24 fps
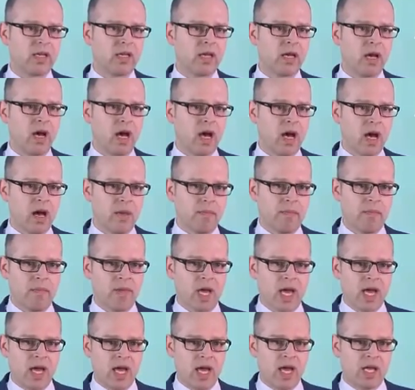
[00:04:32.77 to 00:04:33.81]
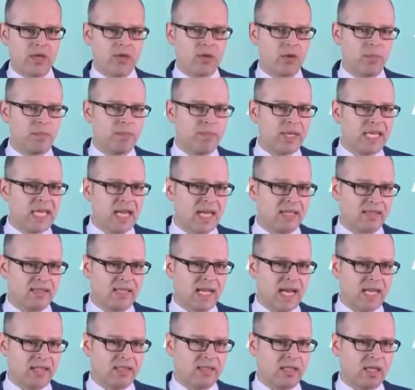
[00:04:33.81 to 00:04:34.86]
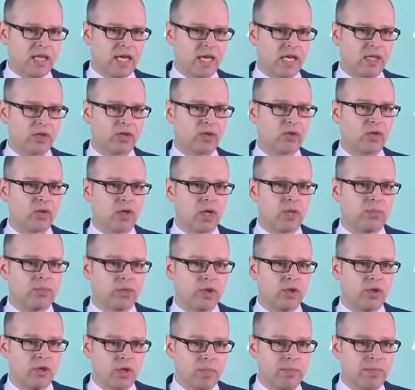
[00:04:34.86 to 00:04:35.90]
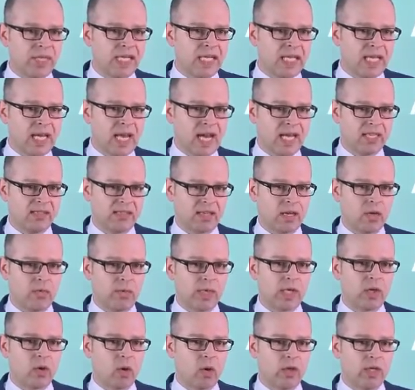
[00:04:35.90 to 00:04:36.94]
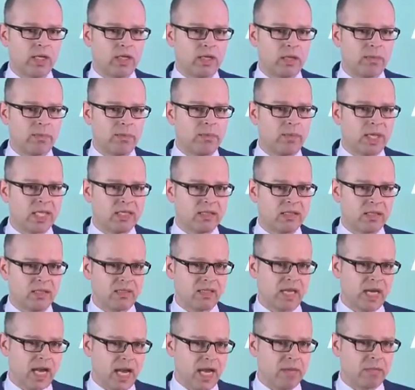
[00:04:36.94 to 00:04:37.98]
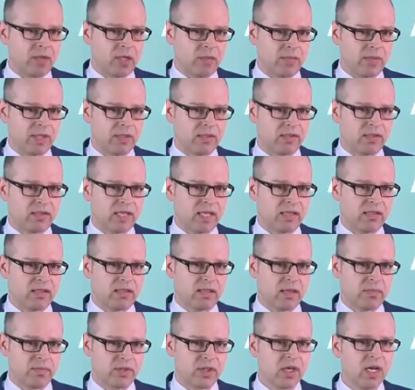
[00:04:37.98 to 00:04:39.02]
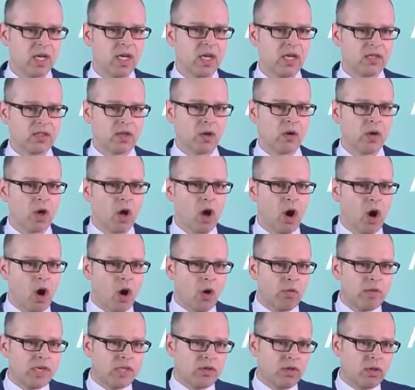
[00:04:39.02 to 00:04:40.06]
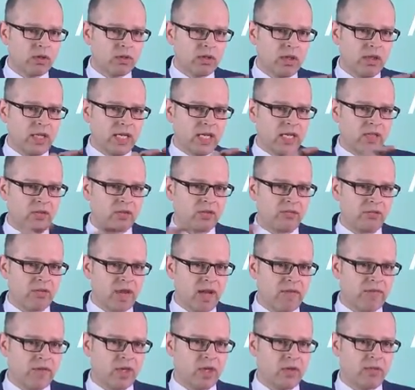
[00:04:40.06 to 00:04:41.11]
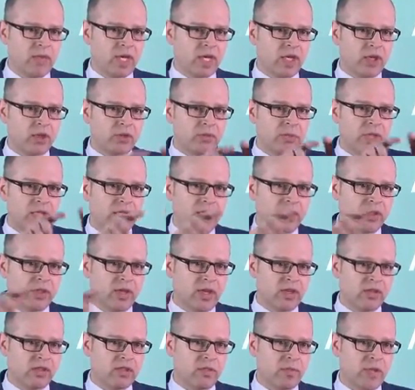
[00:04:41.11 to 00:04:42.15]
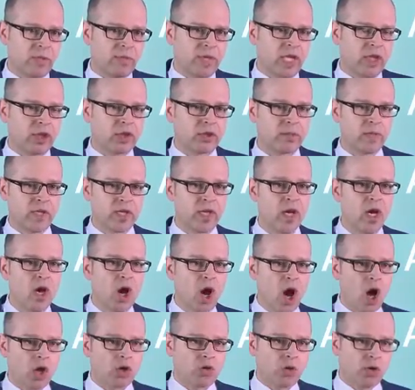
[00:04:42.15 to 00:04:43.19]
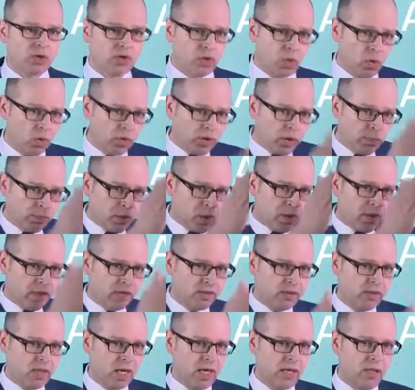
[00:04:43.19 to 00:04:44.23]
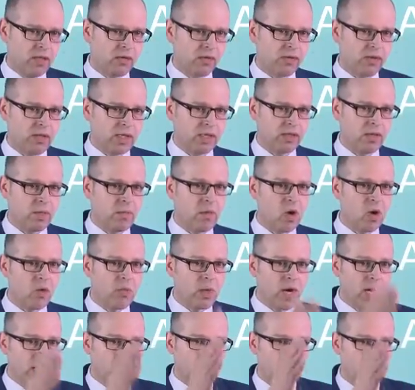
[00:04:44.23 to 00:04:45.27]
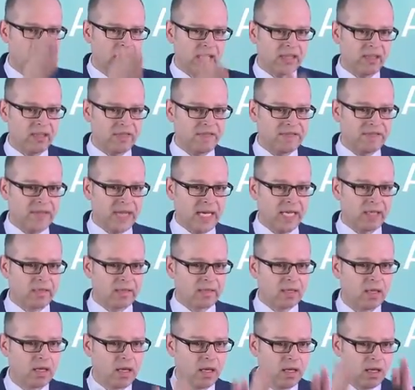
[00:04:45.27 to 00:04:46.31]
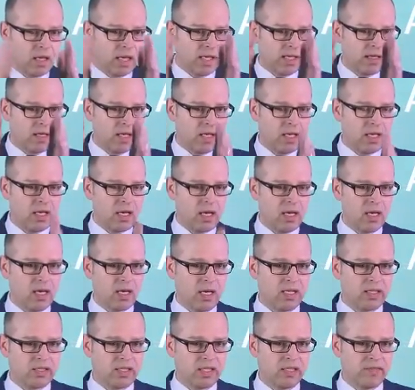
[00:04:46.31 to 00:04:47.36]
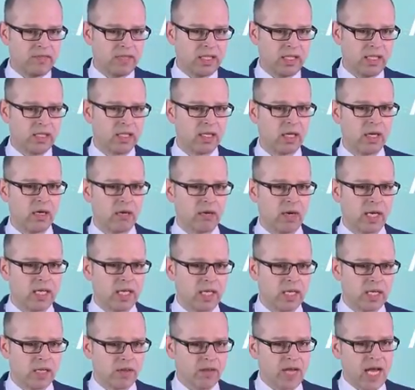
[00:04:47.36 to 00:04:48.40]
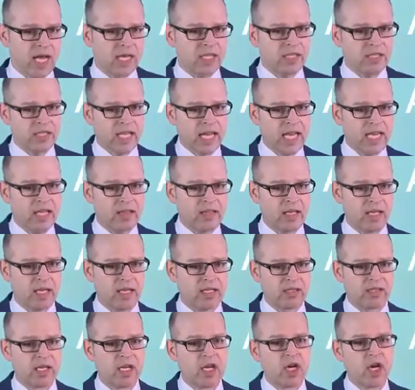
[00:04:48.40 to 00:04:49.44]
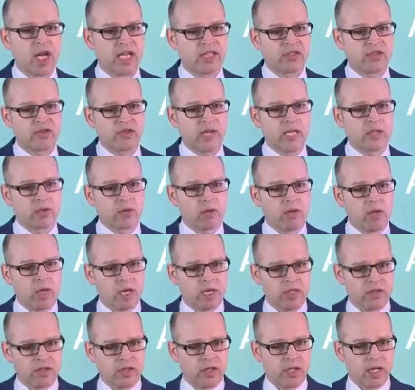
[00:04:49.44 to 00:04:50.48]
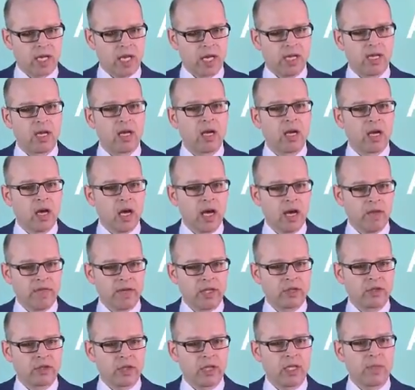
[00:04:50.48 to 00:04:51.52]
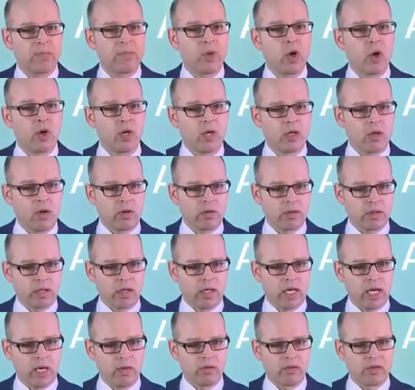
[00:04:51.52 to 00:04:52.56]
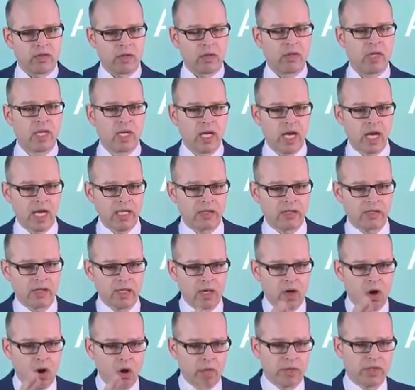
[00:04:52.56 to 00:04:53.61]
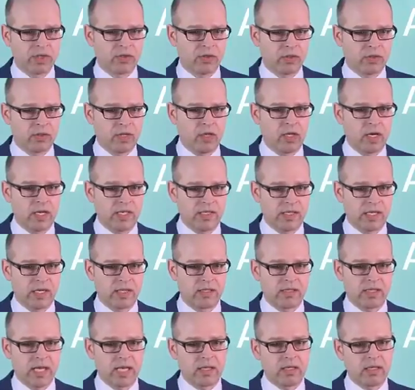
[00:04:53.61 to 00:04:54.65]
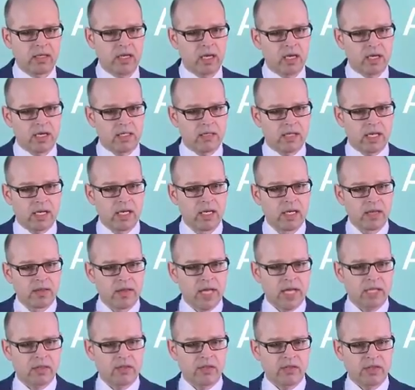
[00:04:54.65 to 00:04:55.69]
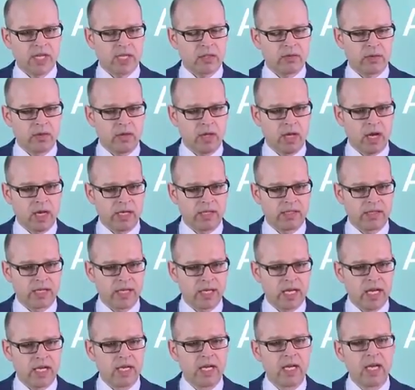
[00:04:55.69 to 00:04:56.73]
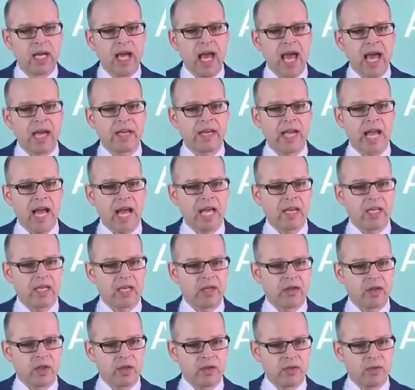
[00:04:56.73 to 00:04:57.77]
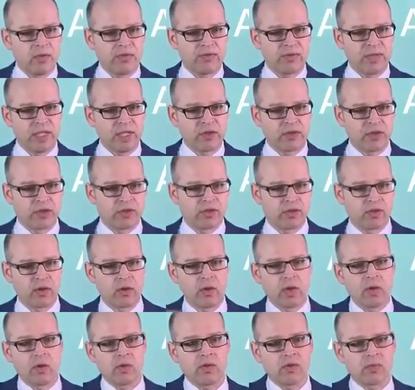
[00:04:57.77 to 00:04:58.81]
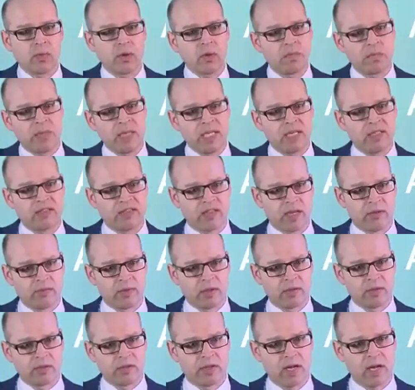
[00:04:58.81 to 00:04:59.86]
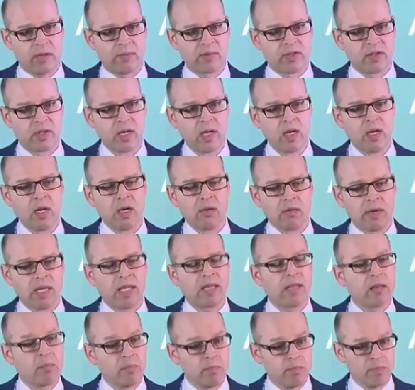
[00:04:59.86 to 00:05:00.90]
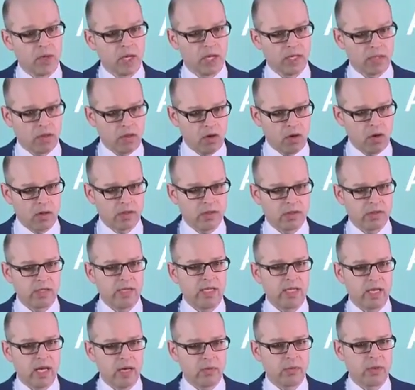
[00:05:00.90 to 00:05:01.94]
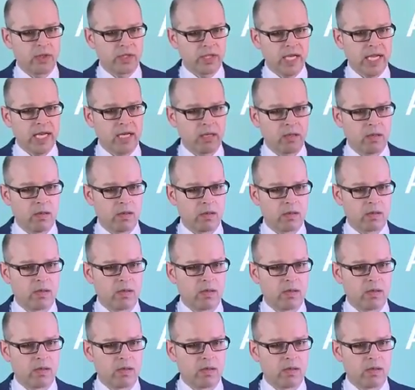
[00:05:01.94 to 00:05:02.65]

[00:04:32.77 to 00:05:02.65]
um, uh, your BSS layers to come to the BES, how we call it, the business enablement systems. So horizontal layers of revenue management and customer management across all your product silos, like the mobile, like the fixed, like the uh, TV, right? Then take this and centralize it and eventually put it on a cloud. So it's horizontalizing and standardizing, then centralizing it and adding the new features. So those would be several steps, right? But honestly, that would take long.